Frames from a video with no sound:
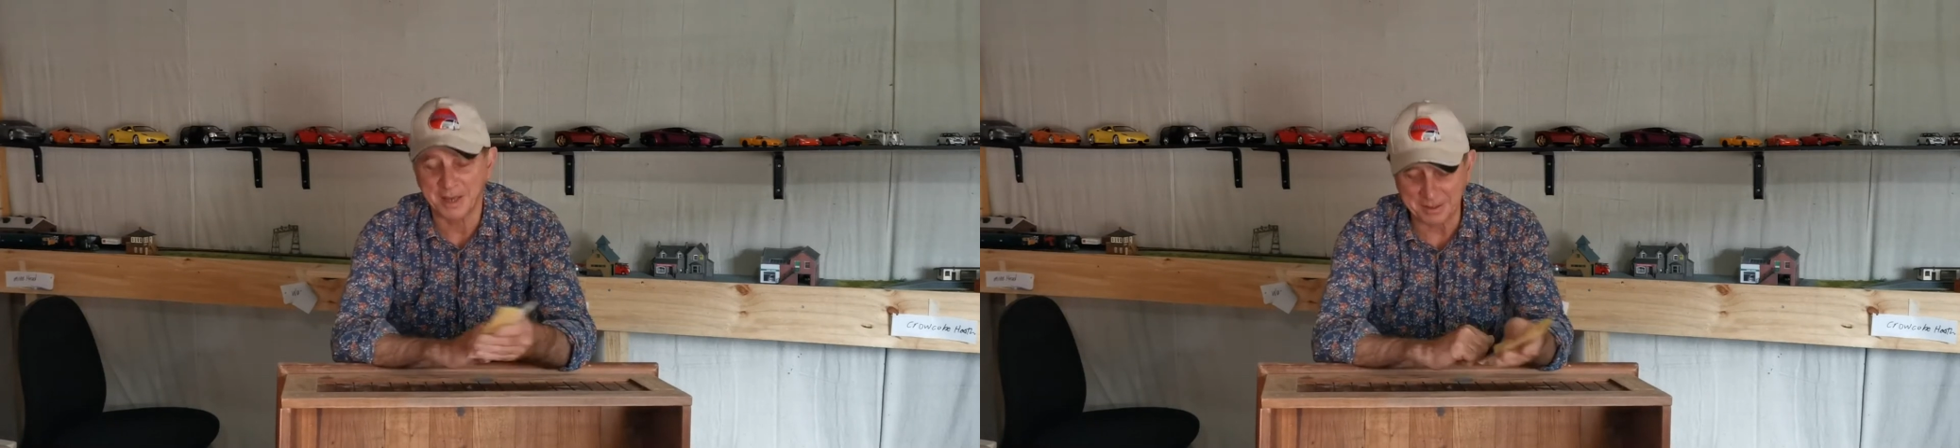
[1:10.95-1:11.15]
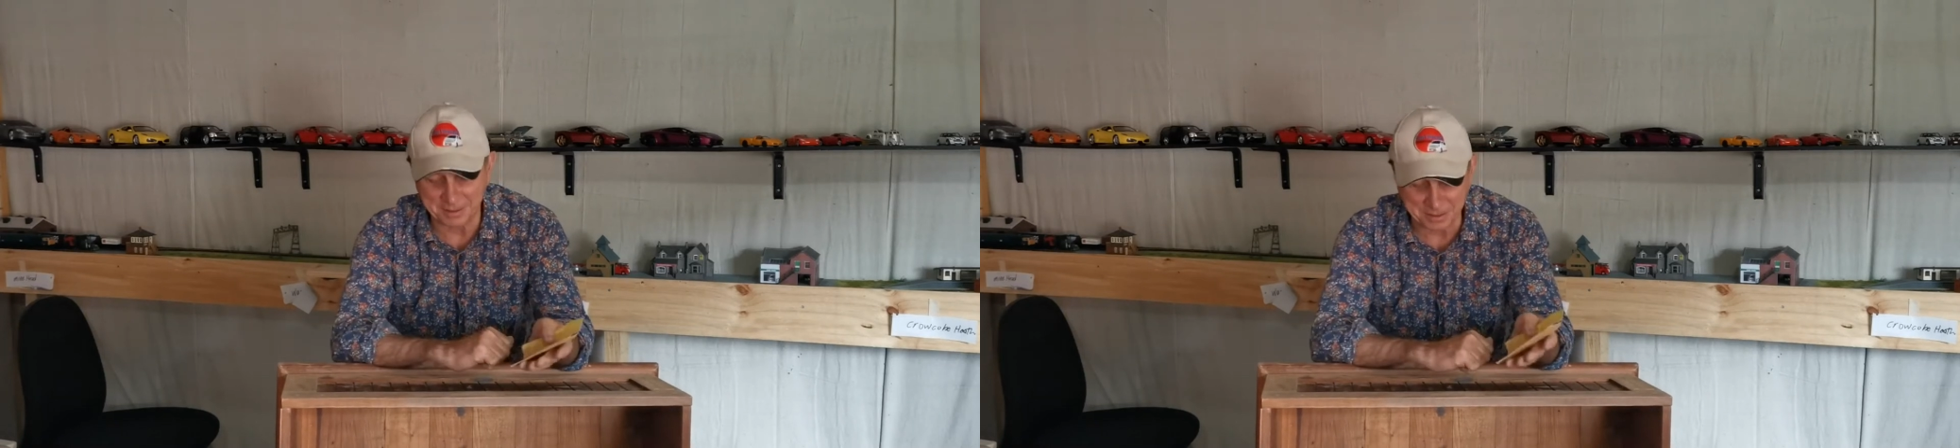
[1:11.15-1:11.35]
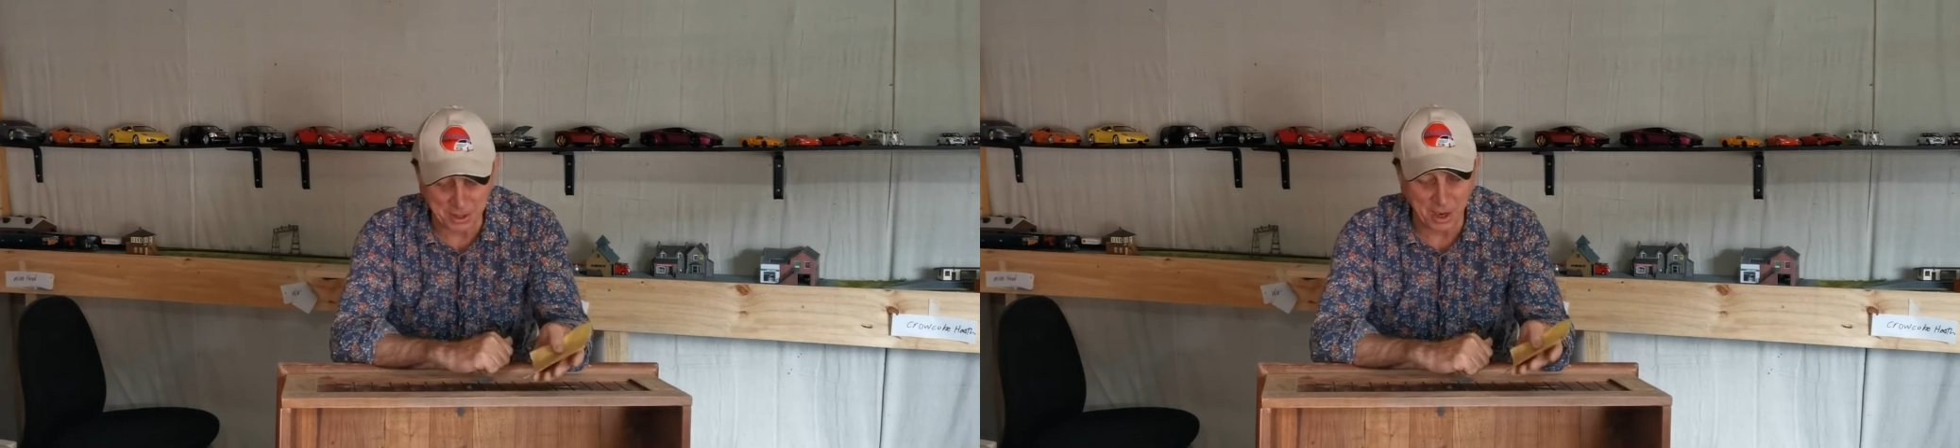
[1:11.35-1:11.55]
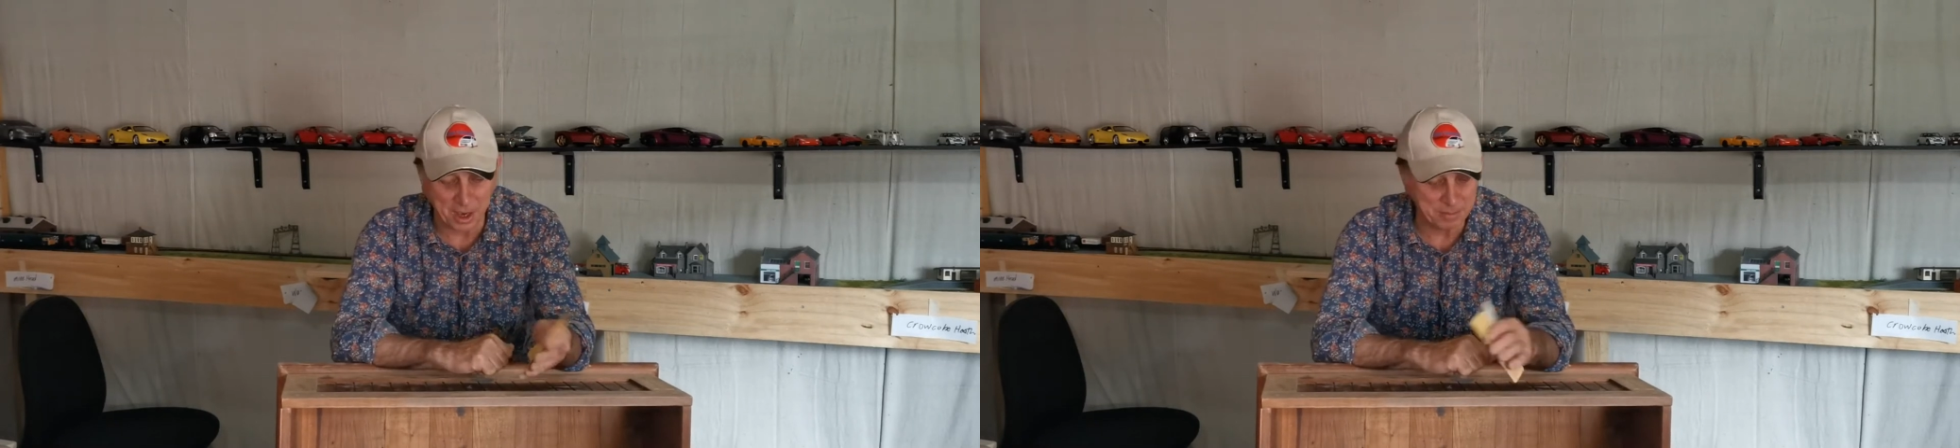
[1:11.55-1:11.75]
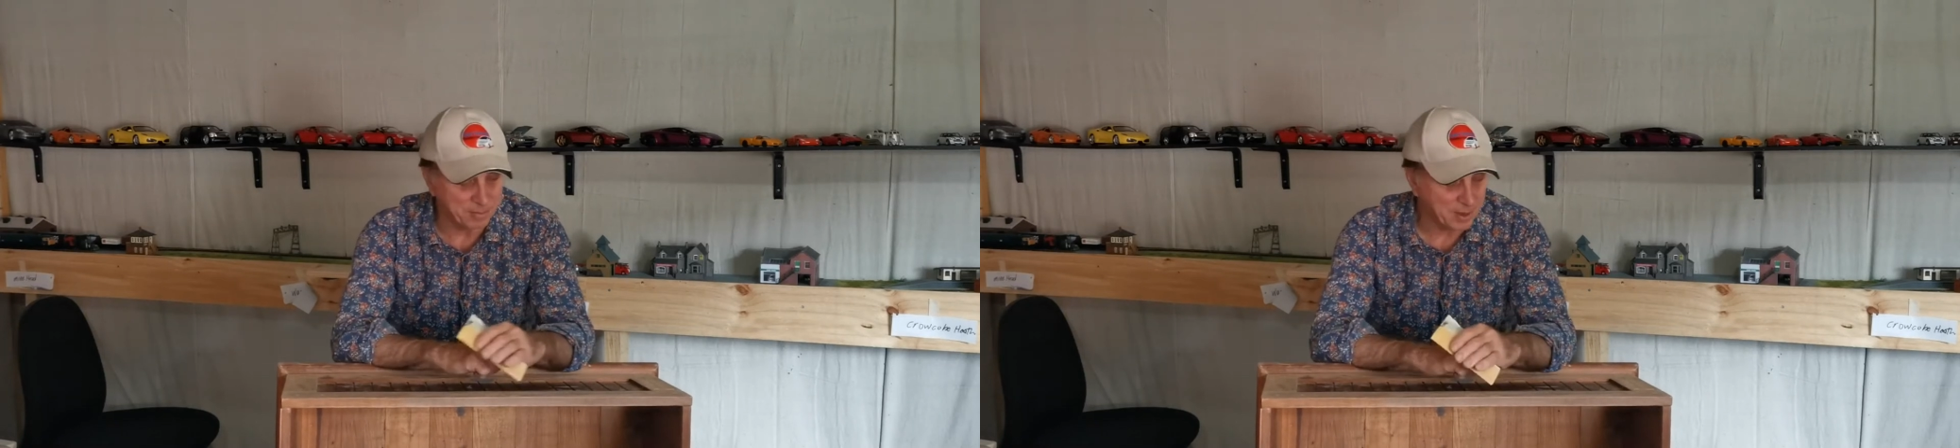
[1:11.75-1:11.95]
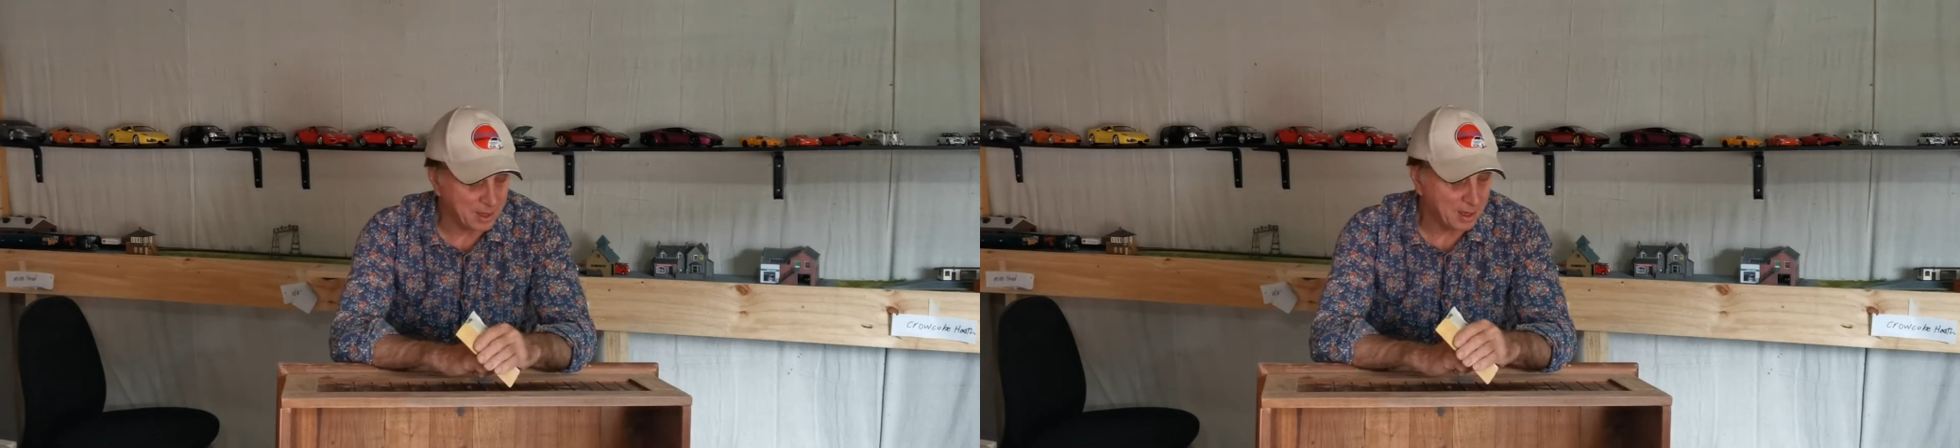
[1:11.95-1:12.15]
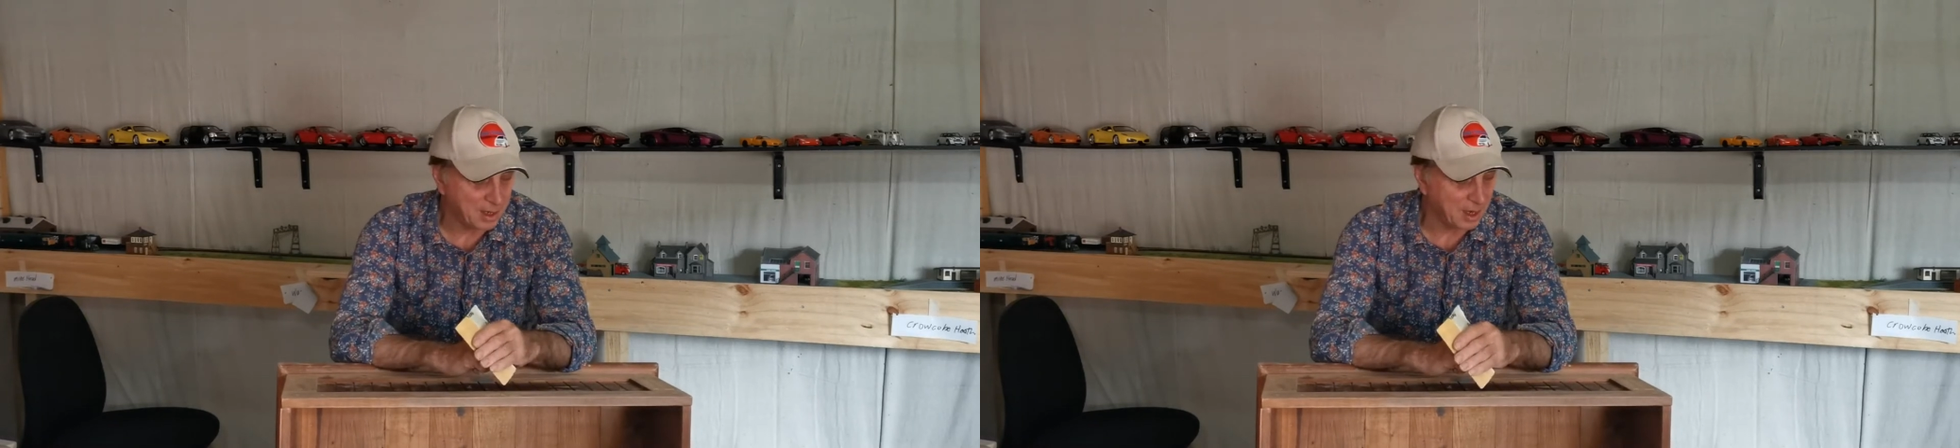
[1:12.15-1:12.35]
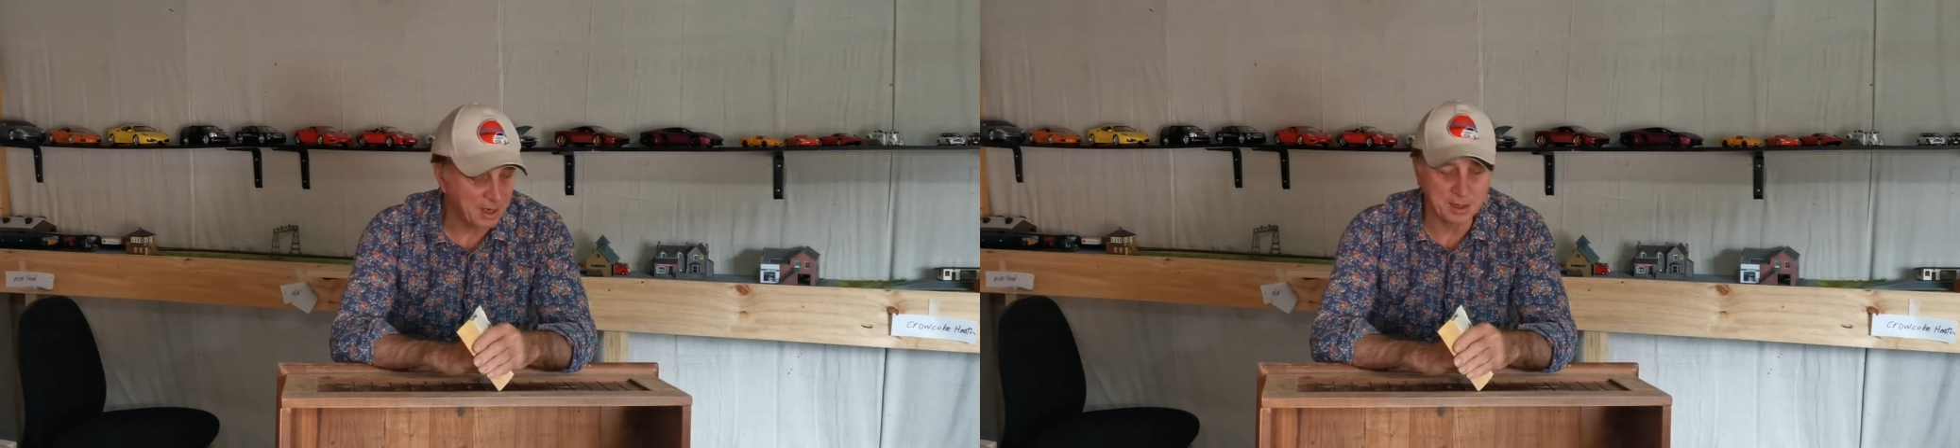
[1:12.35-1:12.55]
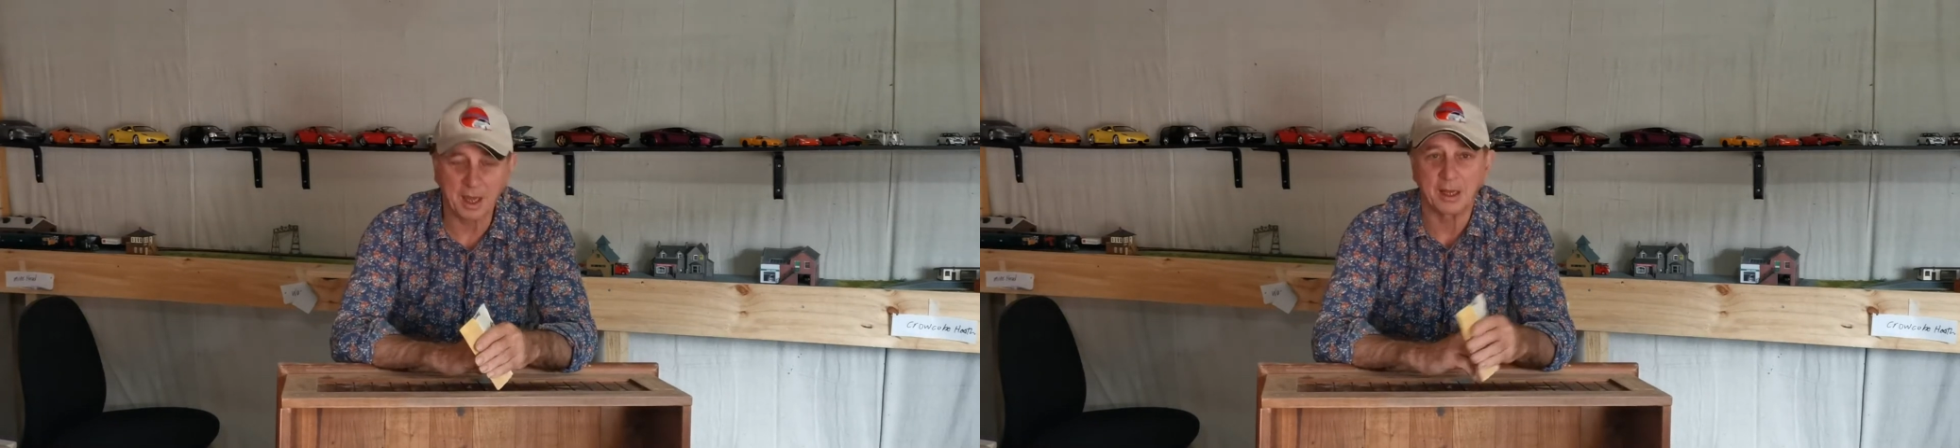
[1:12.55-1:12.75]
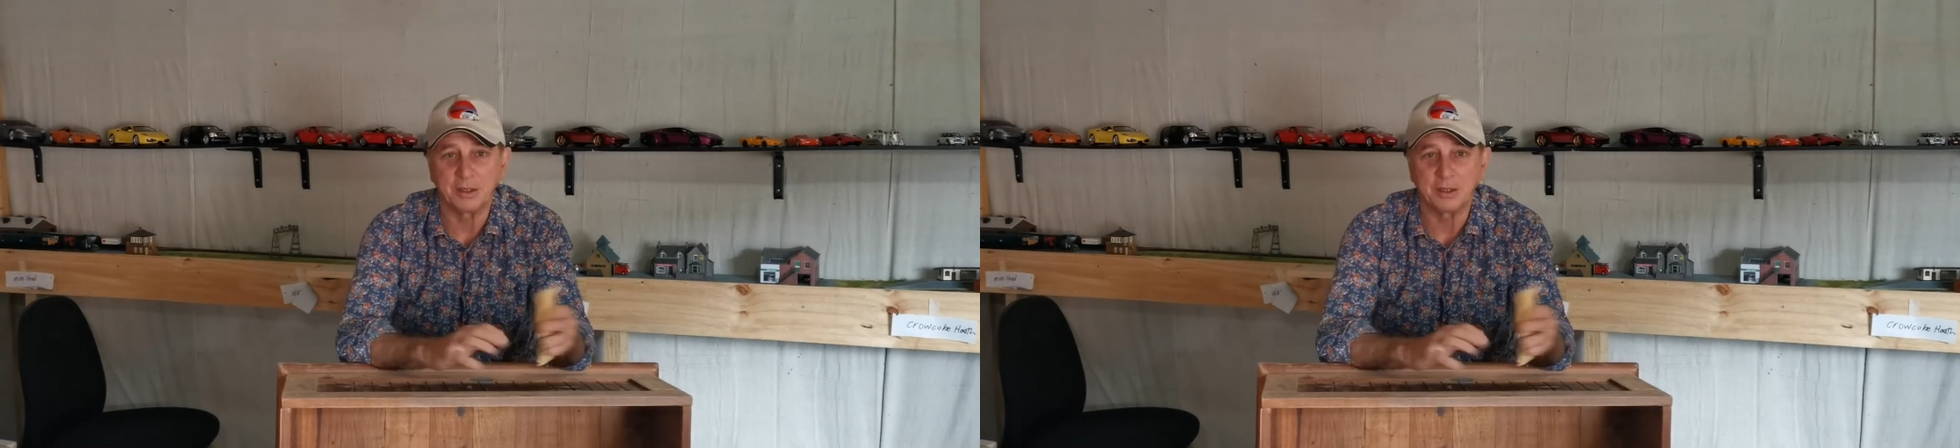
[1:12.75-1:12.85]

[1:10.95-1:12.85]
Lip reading: Take the time and